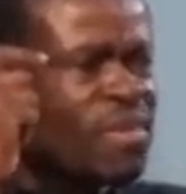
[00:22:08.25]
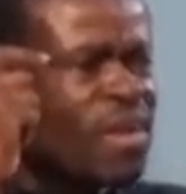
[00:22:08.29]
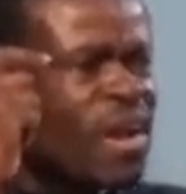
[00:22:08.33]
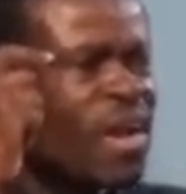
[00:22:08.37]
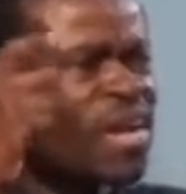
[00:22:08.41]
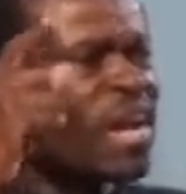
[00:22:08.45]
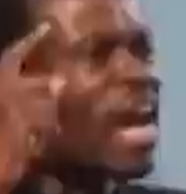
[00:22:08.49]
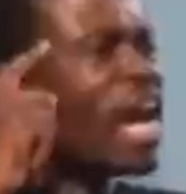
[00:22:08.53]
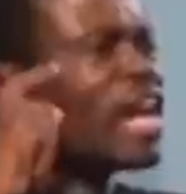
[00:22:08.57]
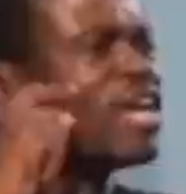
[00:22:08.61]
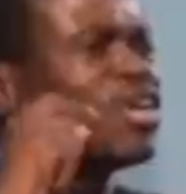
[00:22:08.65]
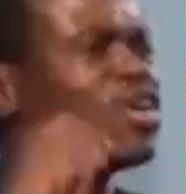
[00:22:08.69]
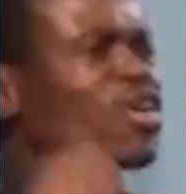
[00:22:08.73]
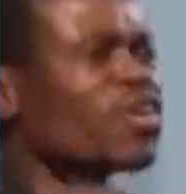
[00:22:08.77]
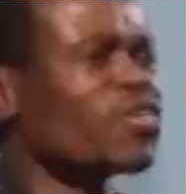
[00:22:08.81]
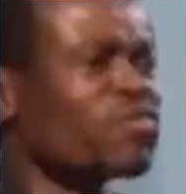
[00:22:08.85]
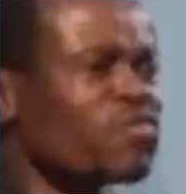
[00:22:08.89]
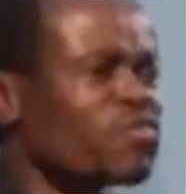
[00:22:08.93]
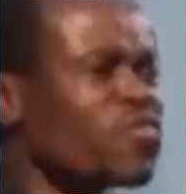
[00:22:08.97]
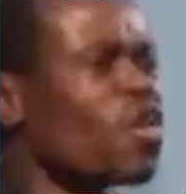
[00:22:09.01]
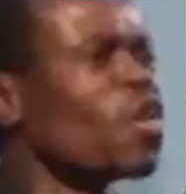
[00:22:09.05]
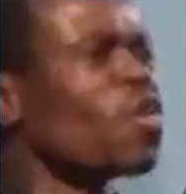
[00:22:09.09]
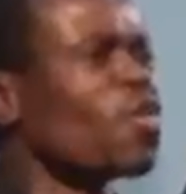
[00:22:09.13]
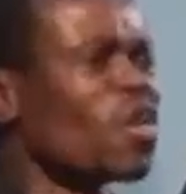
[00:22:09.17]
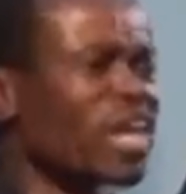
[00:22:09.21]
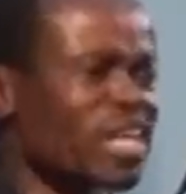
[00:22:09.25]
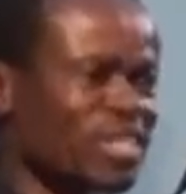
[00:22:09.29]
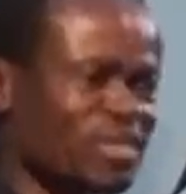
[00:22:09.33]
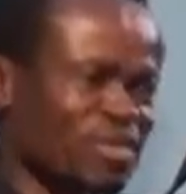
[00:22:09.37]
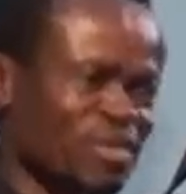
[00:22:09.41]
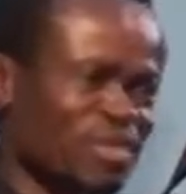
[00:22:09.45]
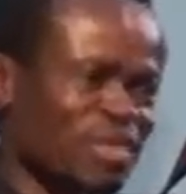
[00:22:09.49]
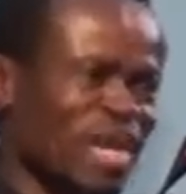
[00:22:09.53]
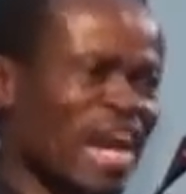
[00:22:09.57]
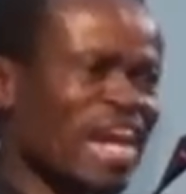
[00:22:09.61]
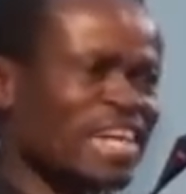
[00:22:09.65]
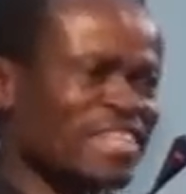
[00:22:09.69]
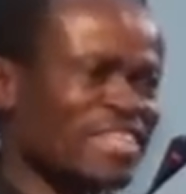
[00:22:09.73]
And I look forward to
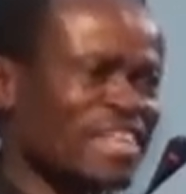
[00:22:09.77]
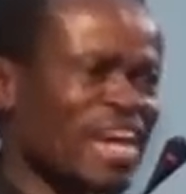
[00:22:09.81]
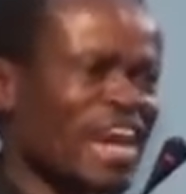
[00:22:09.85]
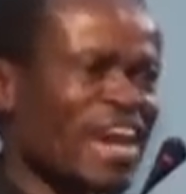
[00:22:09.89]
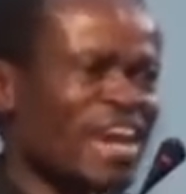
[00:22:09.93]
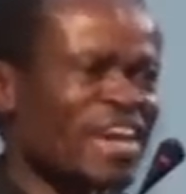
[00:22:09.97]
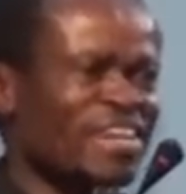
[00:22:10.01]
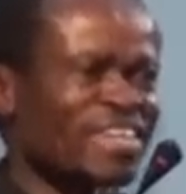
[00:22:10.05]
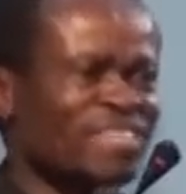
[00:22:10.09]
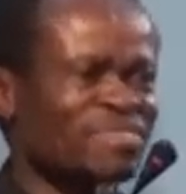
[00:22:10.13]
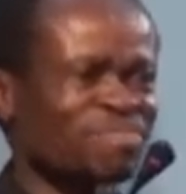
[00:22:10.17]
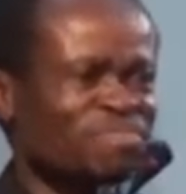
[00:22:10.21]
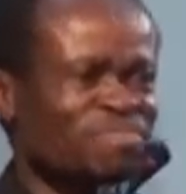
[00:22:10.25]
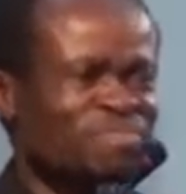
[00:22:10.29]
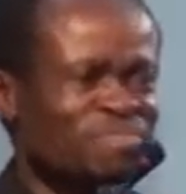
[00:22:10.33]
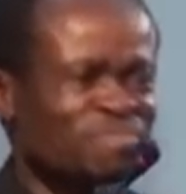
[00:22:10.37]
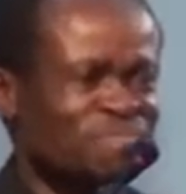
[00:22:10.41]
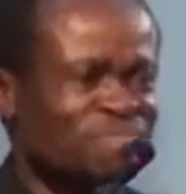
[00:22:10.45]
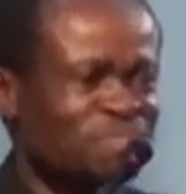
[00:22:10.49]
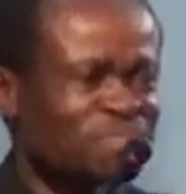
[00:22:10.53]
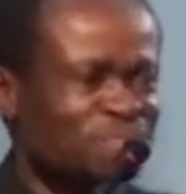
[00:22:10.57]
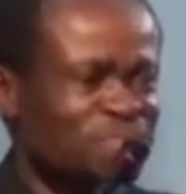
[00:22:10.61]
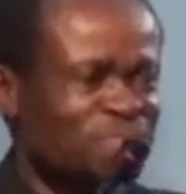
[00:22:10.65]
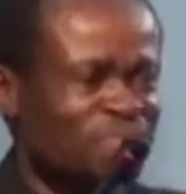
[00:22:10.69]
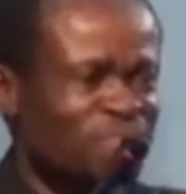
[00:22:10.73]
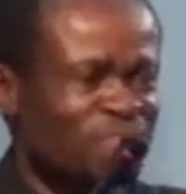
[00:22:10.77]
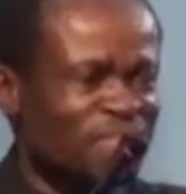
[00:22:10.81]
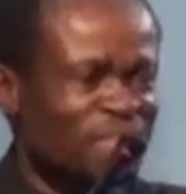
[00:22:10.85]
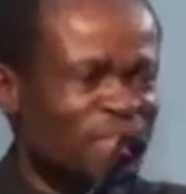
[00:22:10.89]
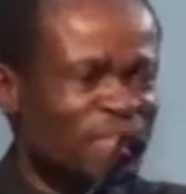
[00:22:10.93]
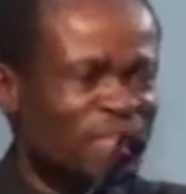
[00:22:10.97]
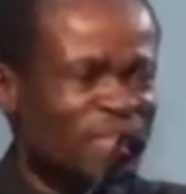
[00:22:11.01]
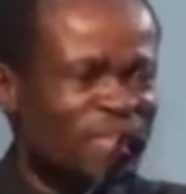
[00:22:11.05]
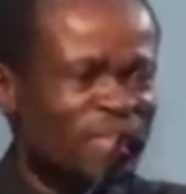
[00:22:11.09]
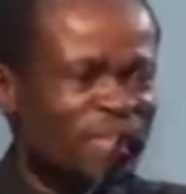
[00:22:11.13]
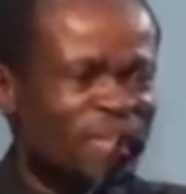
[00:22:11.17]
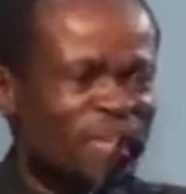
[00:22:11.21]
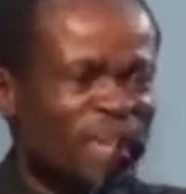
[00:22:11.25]
that day.
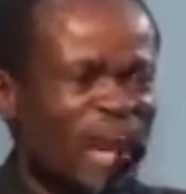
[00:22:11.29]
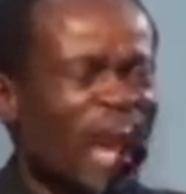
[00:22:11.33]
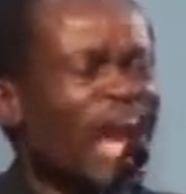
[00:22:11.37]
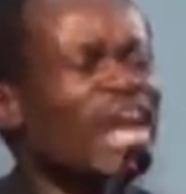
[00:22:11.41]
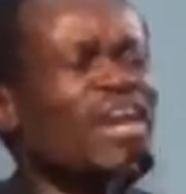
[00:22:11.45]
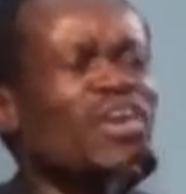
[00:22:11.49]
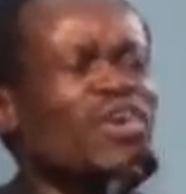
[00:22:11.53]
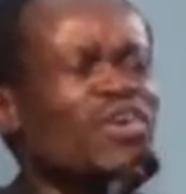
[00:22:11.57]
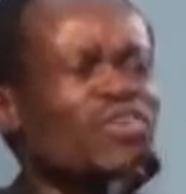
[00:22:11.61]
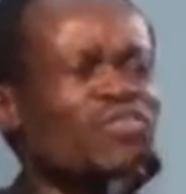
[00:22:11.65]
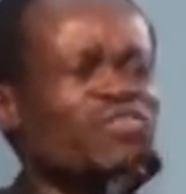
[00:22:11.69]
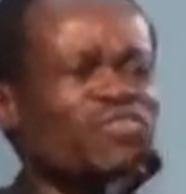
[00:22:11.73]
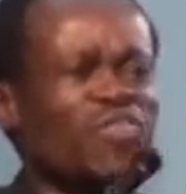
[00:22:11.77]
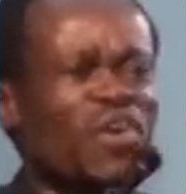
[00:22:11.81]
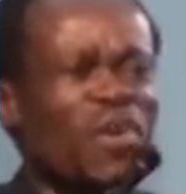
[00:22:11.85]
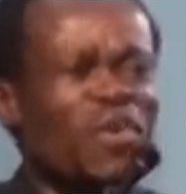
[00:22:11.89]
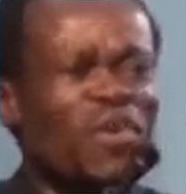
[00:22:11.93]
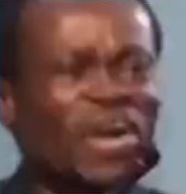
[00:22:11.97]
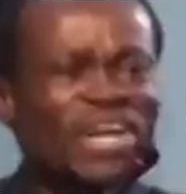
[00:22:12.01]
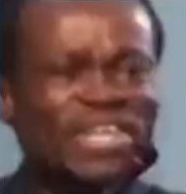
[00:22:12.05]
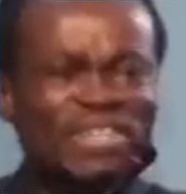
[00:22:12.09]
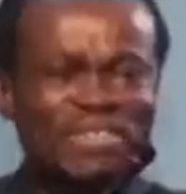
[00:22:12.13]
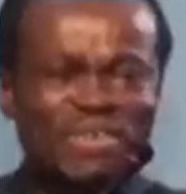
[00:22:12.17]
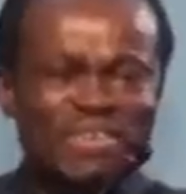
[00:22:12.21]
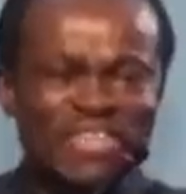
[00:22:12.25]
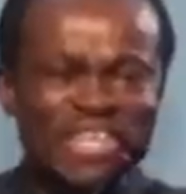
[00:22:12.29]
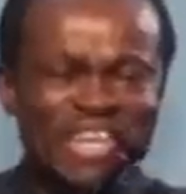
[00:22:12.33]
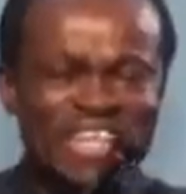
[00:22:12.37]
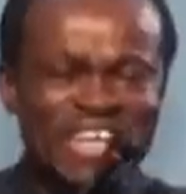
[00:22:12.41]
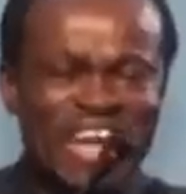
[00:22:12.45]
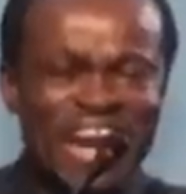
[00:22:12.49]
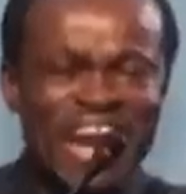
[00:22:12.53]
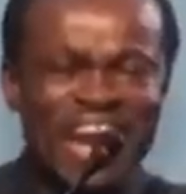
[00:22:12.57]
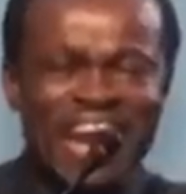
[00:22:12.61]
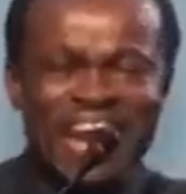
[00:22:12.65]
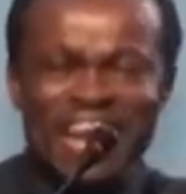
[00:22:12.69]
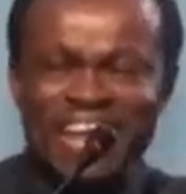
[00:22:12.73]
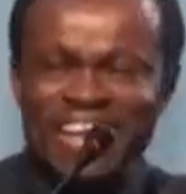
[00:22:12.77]
I look forward to the
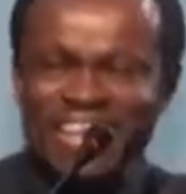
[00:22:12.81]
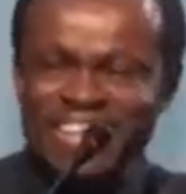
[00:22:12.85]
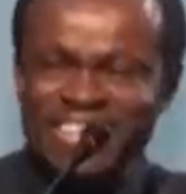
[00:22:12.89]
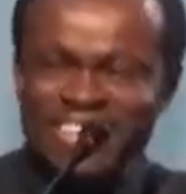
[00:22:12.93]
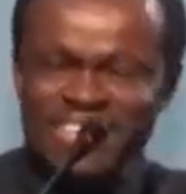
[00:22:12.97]
day